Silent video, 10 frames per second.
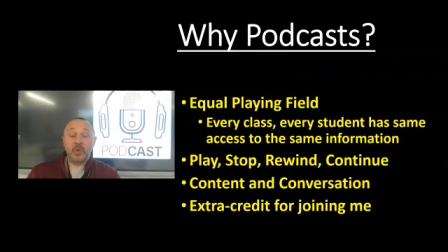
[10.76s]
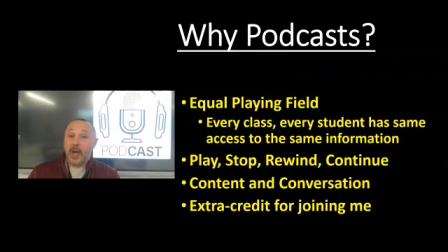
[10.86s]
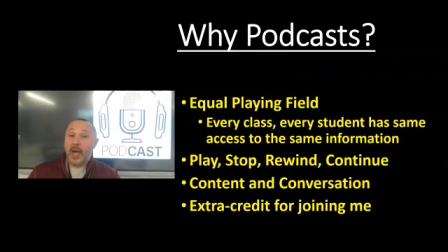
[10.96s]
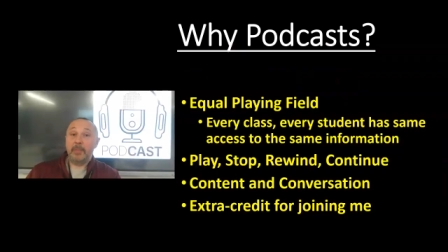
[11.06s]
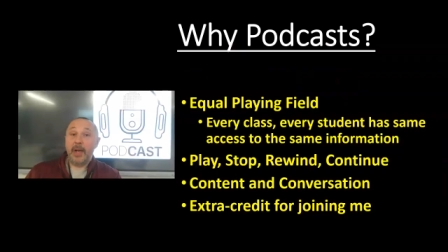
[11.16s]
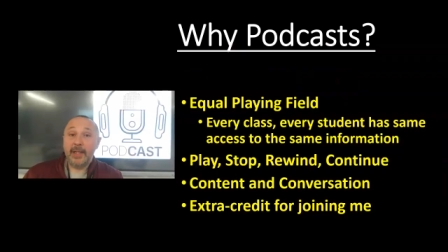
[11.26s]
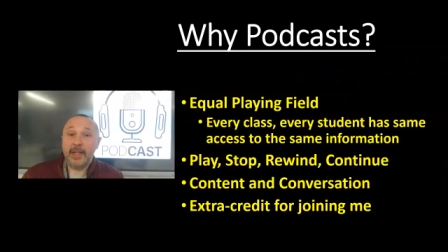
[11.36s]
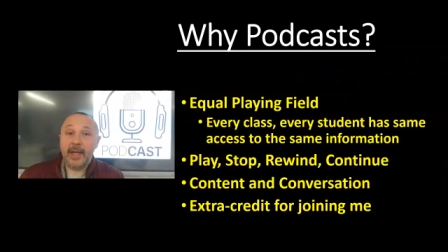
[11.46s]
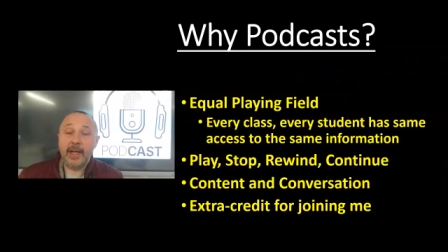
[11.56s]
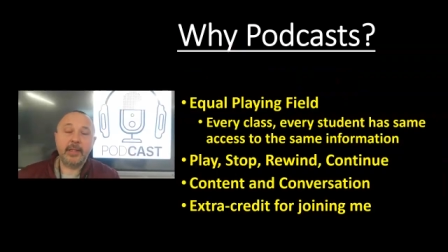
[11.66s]
So why
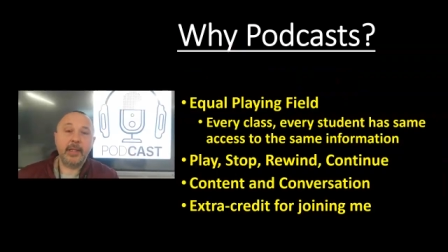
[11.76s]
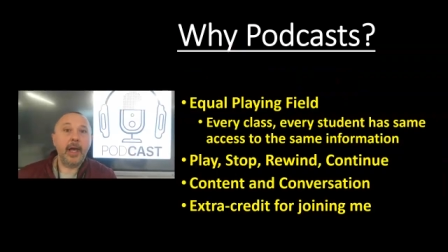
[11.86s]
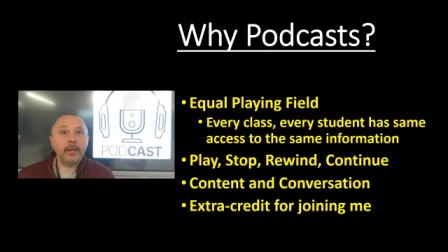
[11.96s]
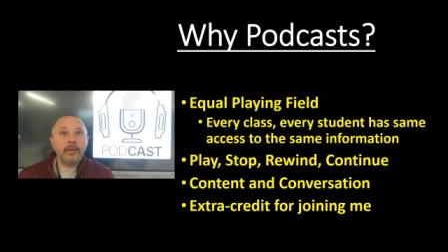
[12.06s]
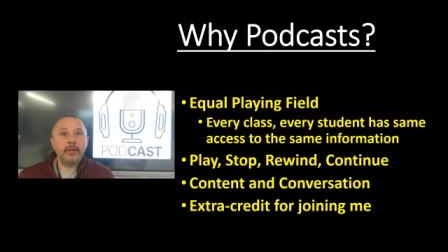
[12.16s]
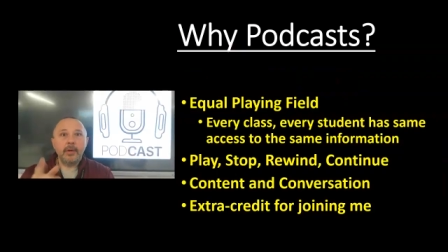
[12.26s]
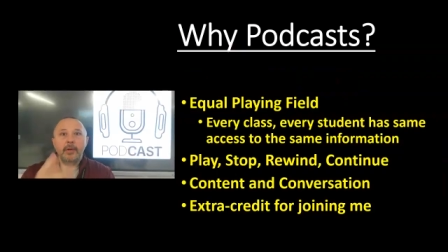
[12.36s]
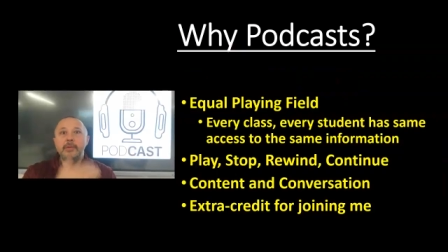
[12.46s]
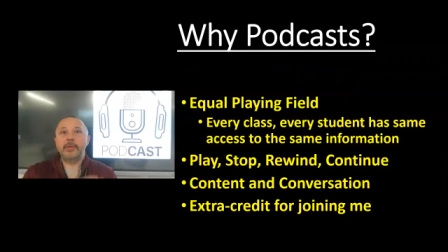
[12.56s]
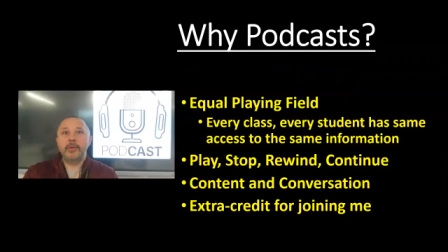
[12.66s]
podcasts? I
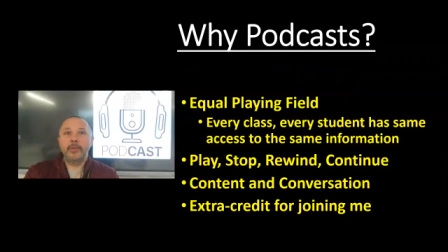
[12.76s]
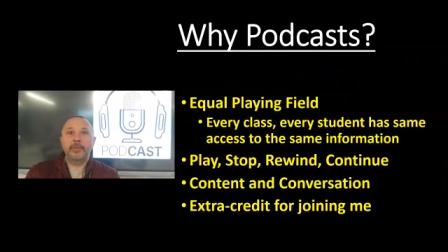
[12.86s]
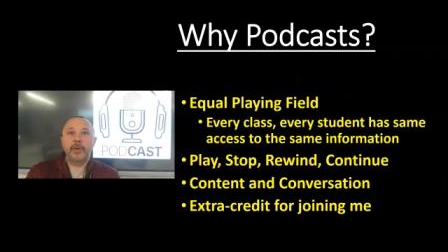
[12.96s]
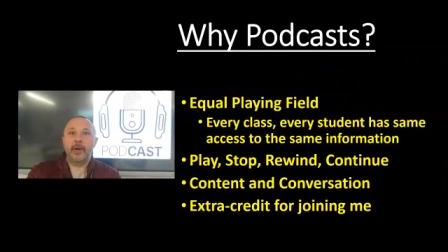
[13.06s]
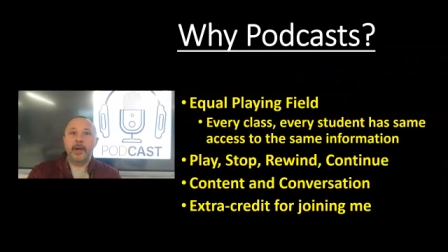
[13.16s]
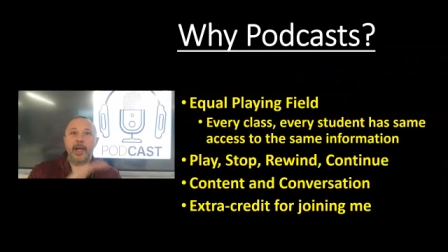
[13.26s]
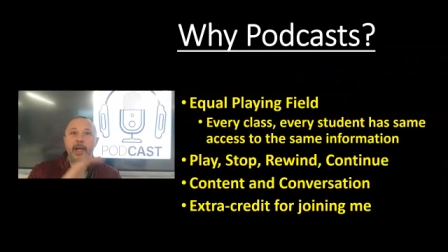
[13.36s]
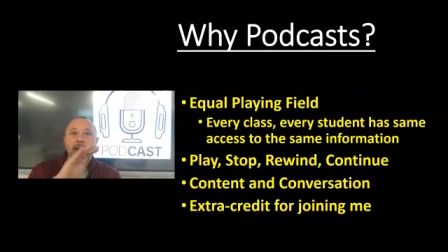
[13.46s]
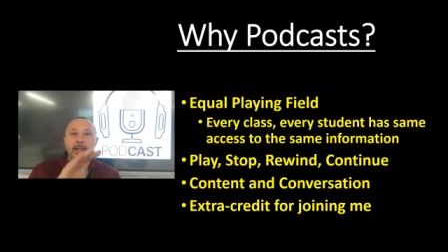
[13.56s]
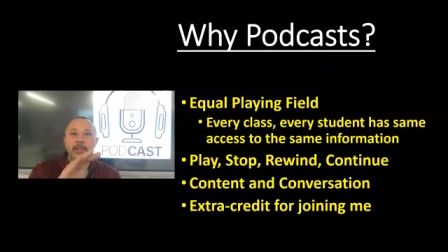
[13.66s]
know so far
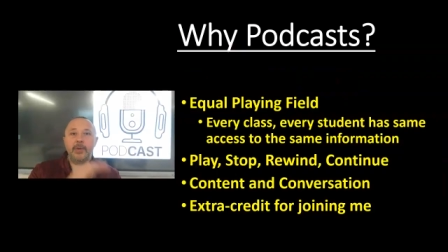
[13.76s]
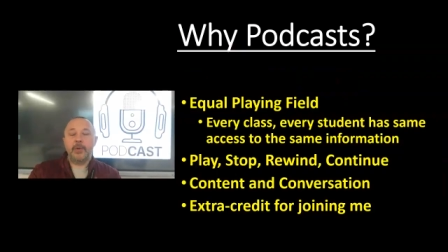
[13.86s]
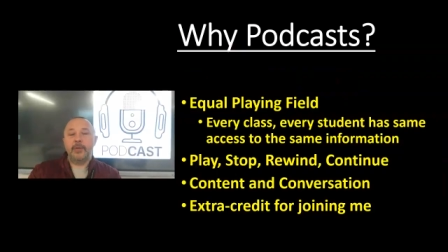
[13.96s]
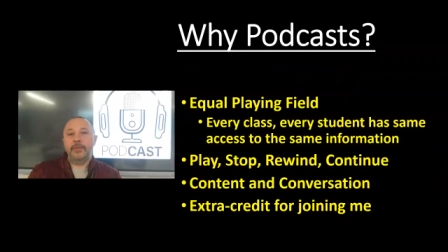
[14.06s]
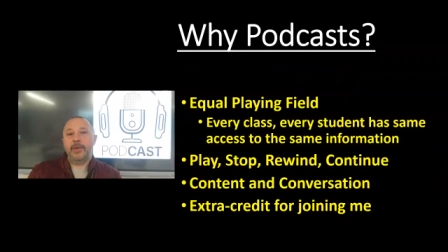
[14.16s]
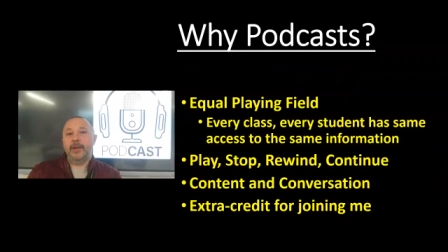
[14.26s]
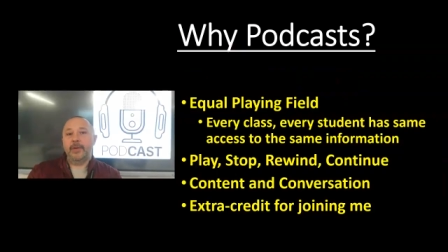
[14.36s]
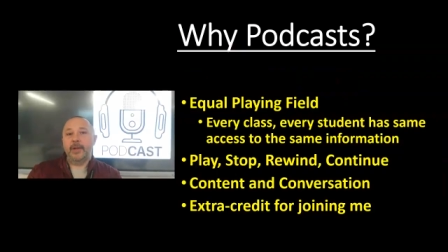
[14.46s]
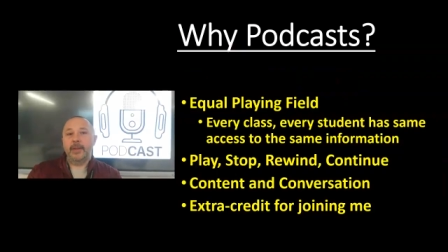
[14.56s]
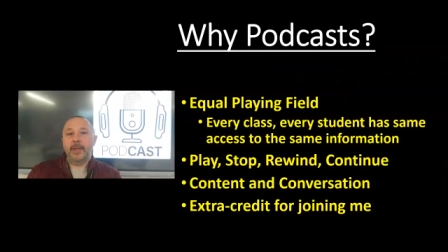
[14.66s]
it's your
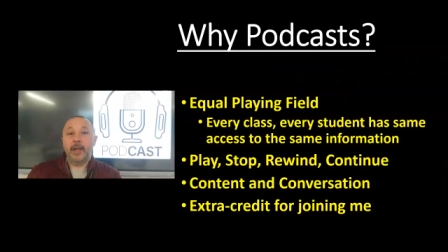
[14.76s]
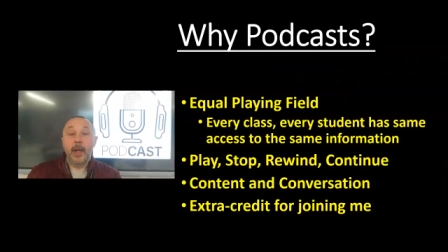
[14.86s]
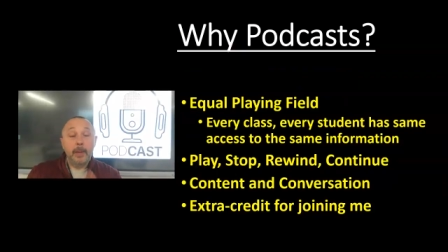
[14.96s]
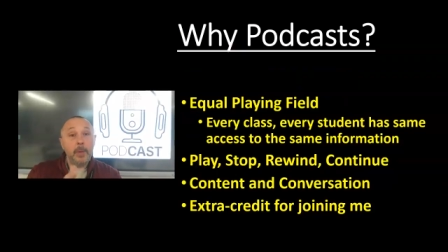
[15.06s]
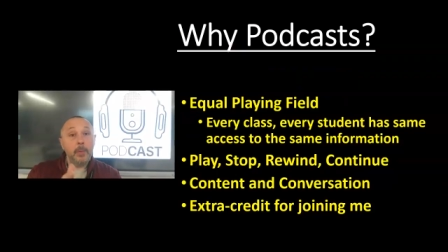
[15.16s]
favorite thing.